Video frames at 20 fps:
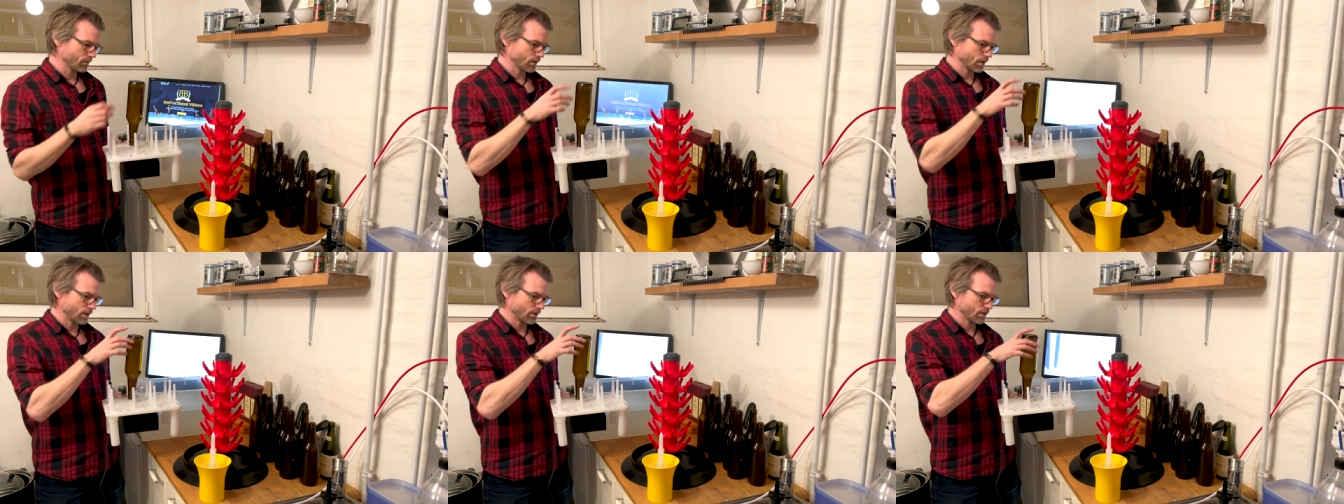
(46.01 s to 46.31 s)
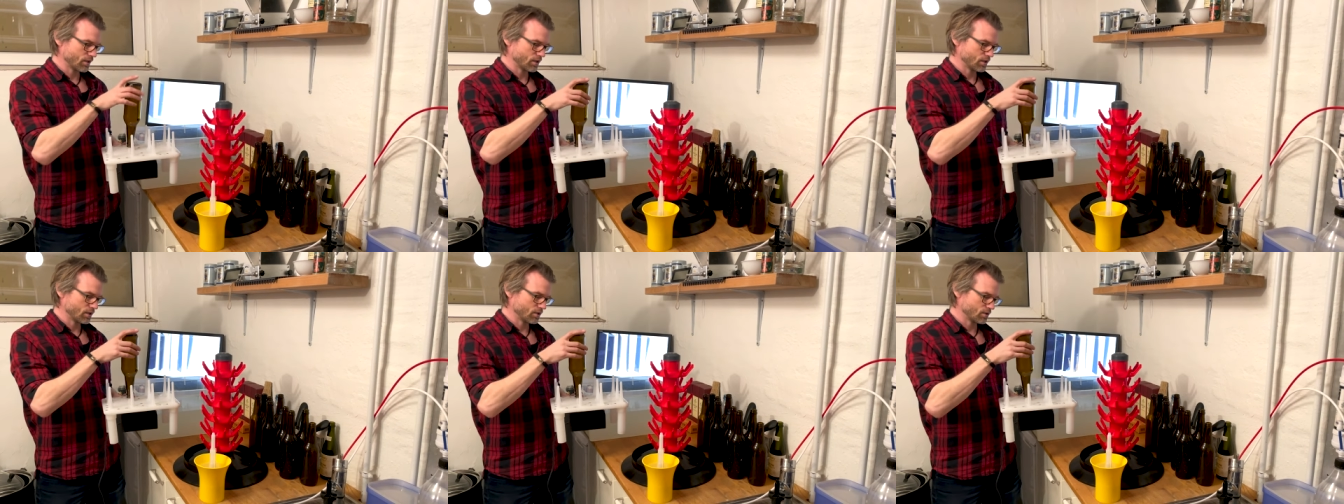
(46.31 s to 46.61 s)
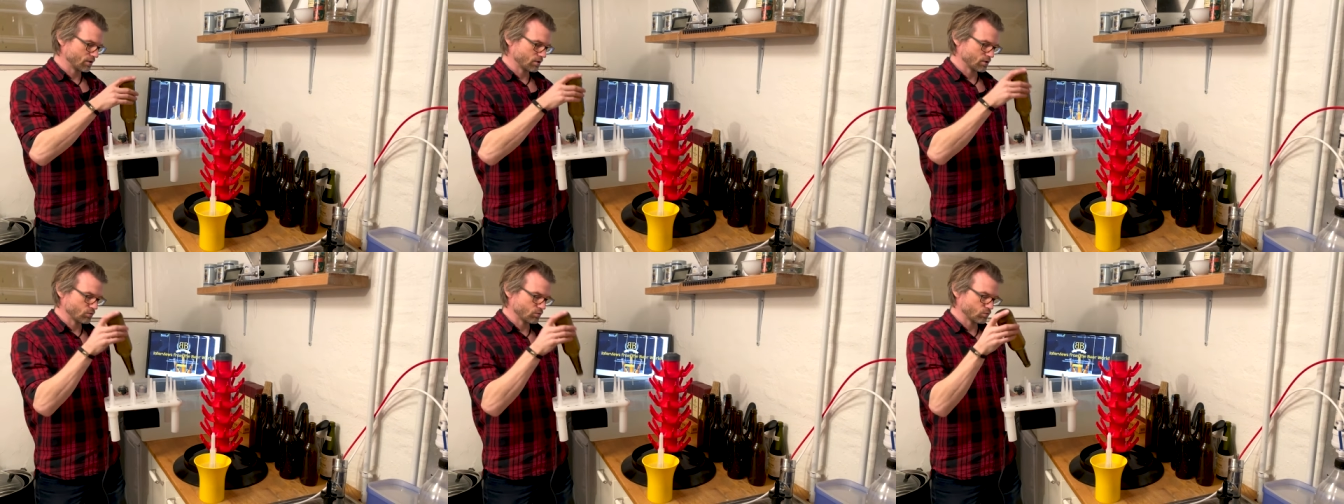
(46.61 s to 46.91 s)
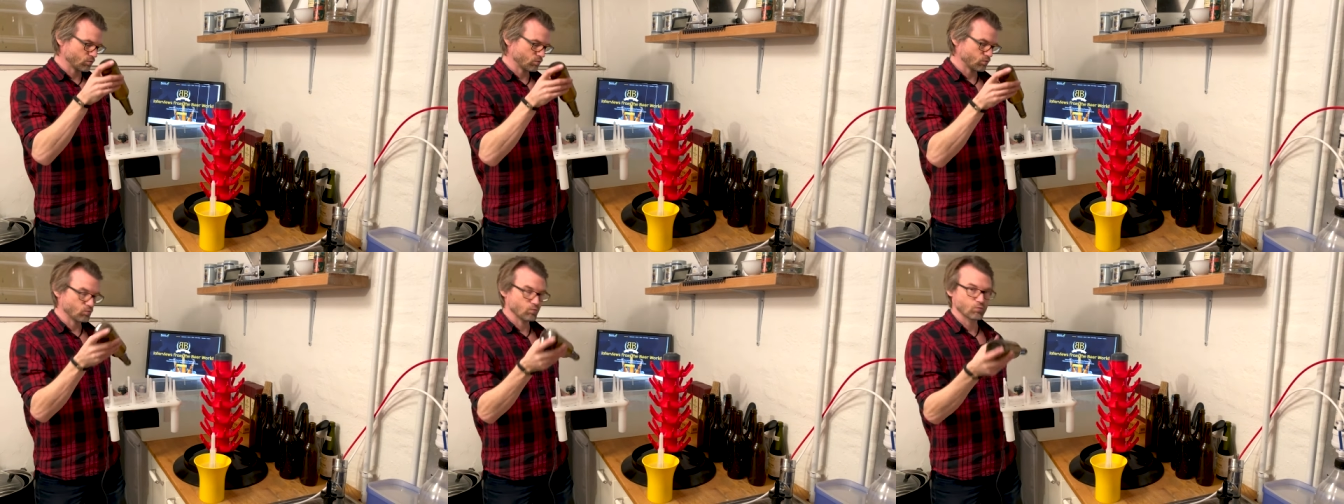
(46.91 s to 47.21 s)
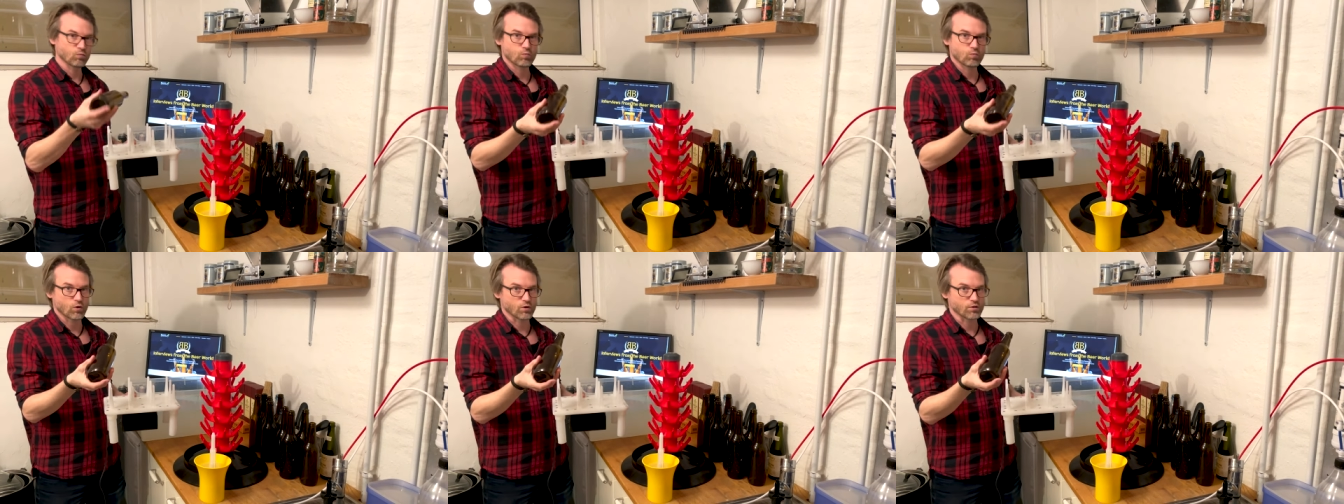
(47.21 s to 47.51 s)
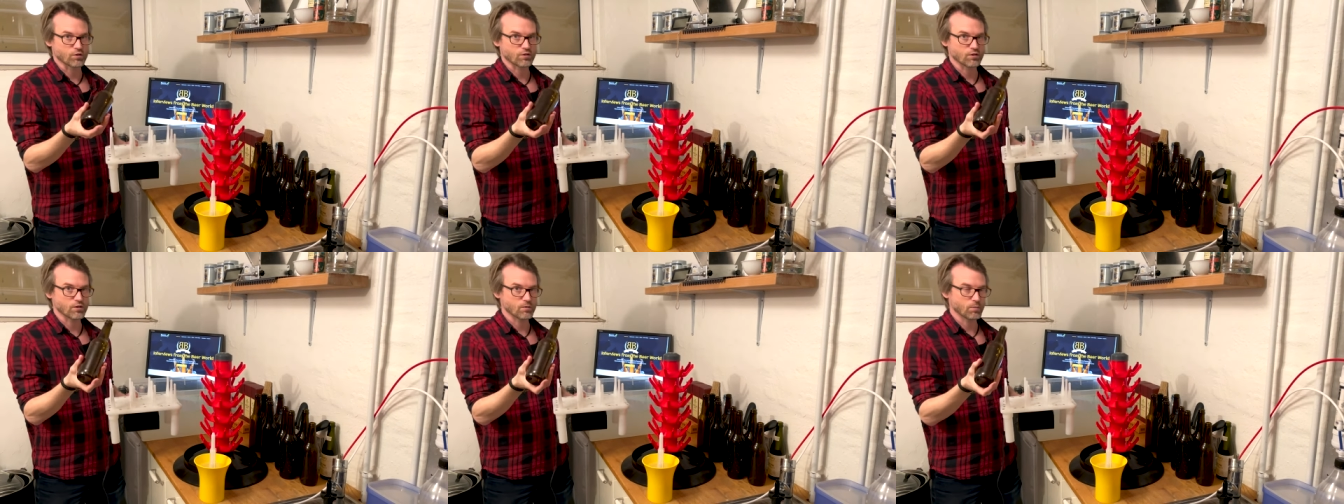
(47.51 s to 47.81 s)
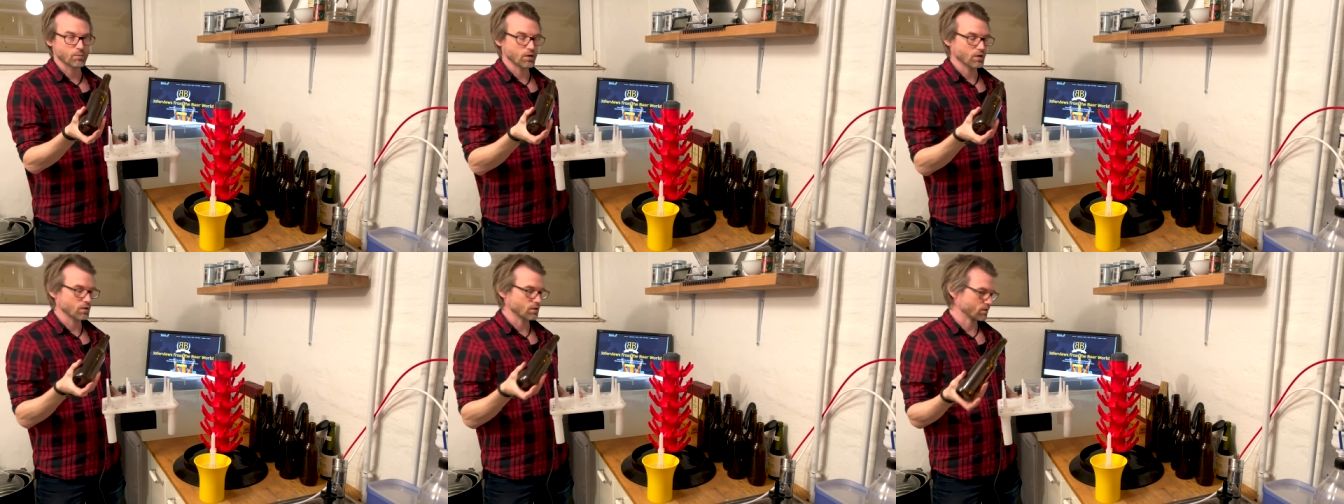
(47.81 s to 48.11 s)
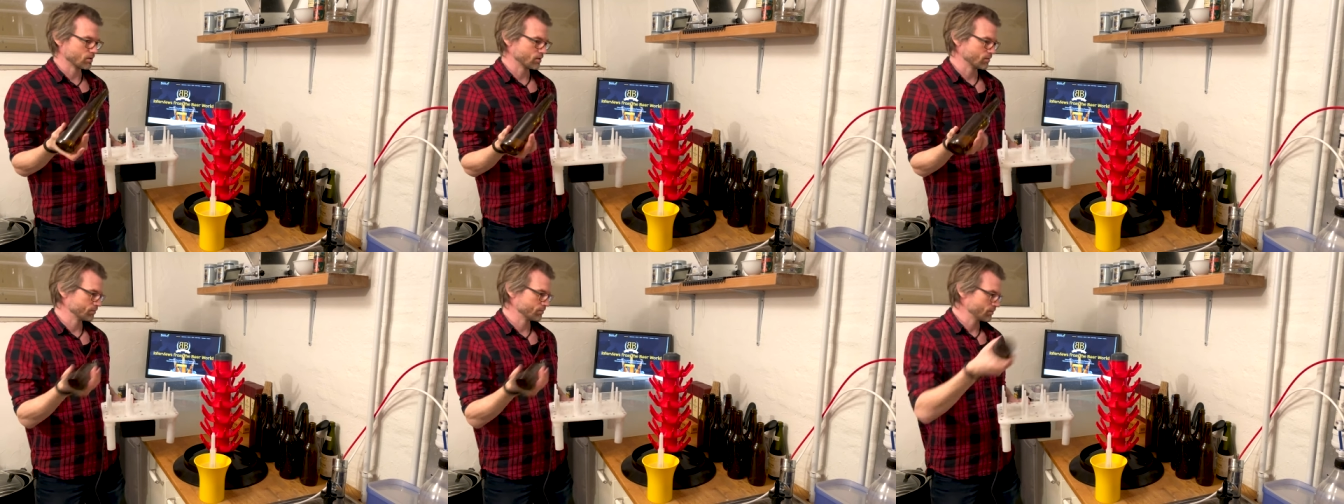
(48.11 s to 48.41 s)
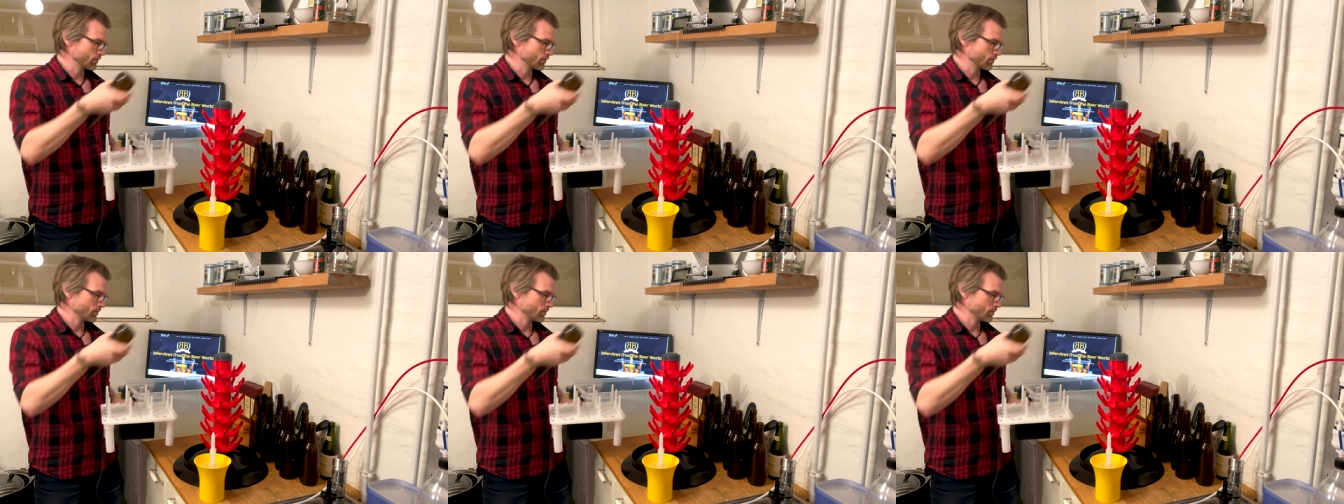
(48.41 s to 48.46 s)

And then it just washes the bottles